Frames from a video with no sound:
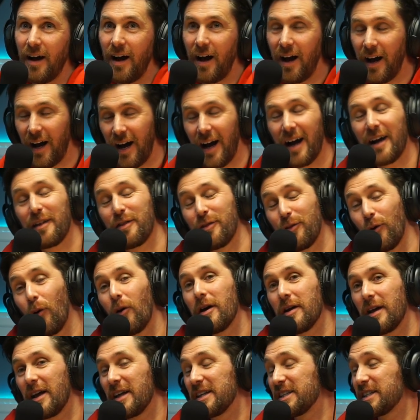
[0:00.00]
I, I thought
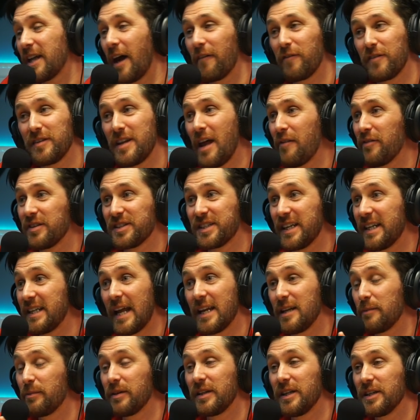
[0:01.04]
it is, I've never seen
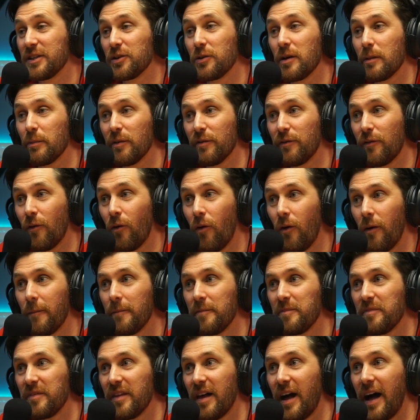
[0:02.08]
anybody do it before,
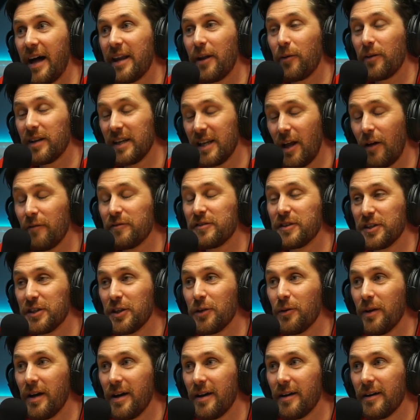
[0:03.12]
What's that? and I would love to
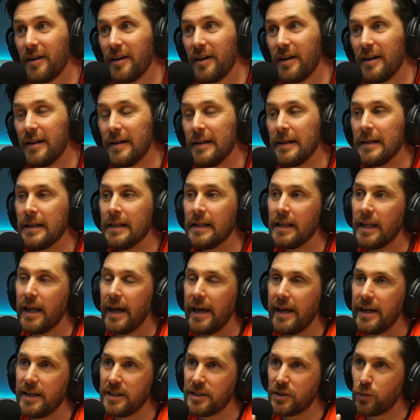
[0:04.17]
do it. What?
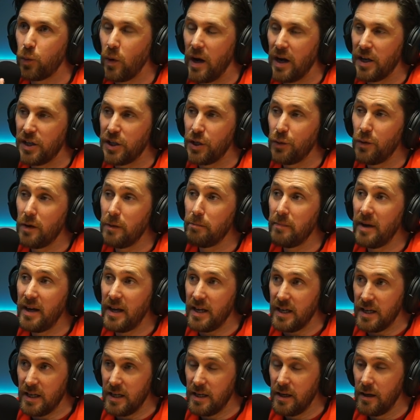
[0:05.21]
Is where you and
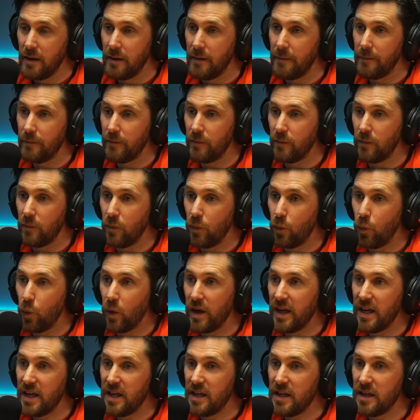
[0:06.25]
me
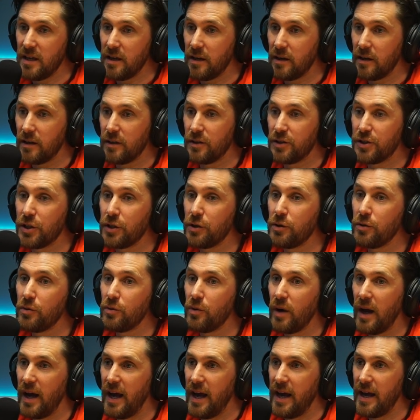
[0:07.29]
we
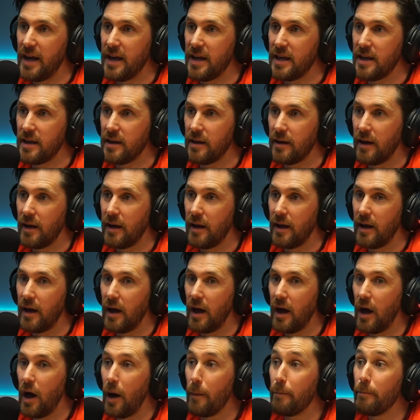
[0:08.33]
do a
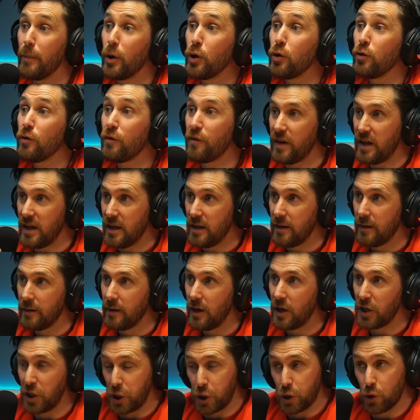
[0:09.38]
a movie
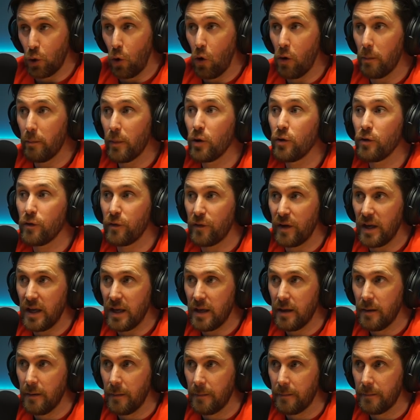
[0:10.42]
a short
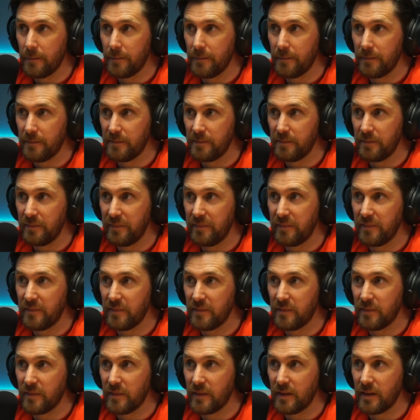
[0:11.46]
movie. Like Daz
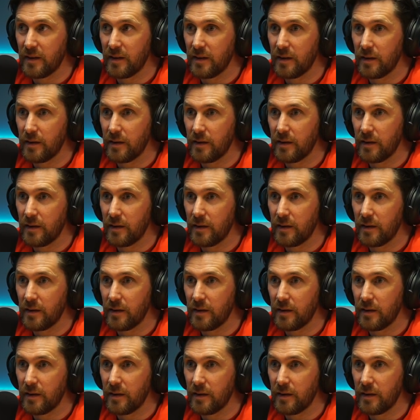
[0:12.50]
Black.